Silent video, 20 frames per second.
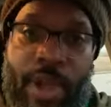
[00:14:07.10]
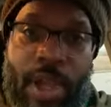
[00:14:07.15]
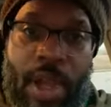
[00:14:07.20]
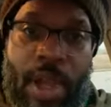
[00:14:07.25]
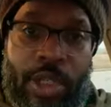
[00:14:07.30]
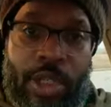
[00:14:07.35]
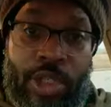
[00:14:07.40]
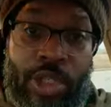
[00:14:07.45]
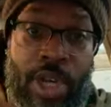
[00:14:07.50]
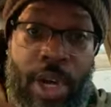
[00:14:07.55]
we
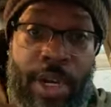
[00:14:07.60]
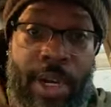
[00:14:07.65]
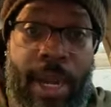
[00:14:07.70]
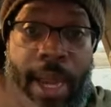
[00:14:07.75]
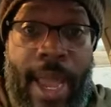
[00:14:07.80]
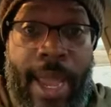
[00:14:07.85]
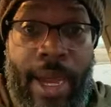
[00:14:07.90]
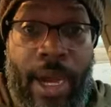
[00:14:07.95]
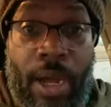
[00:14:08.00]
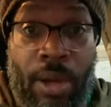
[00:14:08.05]
go. Just turn the
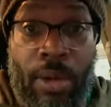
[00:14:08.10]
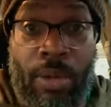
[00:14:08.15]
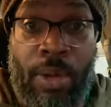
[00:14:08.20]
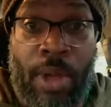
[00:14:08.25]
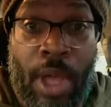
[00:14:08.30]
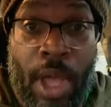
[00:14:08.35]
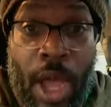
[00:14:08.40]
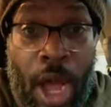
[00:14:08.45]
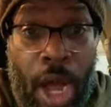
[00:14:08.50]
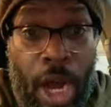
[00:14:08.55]
light on.
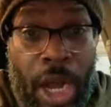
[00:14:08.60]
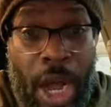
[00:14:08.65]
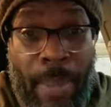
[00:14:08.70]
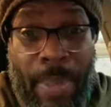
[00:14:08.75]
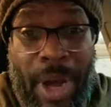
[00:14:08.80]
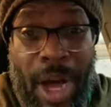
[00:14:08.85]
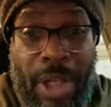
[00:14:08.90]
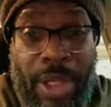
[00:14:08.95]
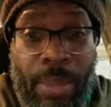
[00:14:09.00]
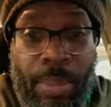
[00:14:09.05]
A
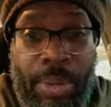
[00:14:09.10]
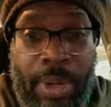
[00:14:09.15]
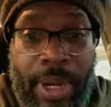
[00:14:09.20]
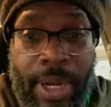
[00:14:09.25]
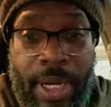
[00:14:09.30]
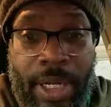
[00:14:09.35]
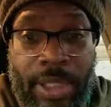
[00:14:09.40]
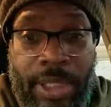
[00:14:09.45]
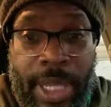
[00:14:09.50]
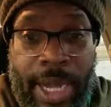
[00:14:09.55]
couple other
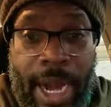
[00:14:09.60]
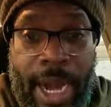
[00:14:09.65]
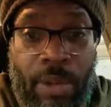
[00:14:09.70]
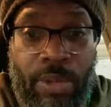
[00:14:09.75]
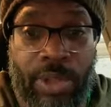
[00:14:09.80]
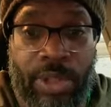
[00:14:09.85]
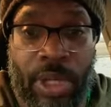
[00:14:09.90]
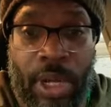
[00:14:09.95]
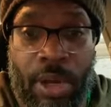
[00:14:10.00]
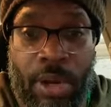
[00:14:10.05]
players that I
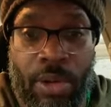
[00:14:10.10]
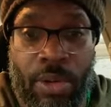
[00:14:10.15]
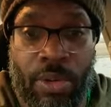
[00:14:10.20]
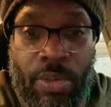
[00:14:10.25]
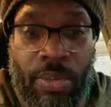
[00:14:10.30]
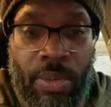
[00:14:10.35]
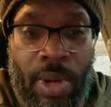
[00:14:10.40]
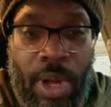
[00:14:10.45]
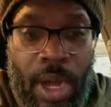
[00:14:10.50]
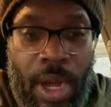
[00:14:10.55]
was
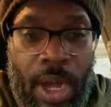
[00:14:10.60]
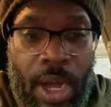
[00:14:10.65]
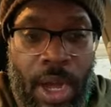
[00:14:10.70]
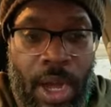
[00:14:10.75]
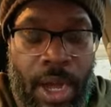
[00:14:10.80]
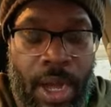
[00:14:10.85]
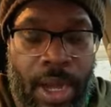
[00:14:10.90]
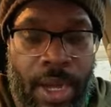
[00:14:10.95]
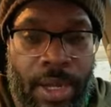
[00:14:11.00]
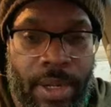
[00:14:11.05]
on.
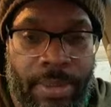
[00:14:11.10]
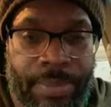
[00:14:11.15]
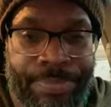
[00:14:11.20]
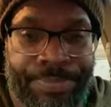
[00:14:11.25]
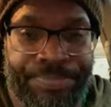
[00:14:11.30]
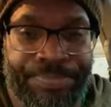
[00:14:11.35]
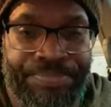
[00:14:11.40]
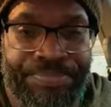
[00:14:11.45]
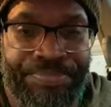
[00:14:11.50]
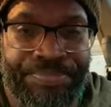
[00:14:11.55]

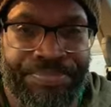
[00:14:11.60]
Um,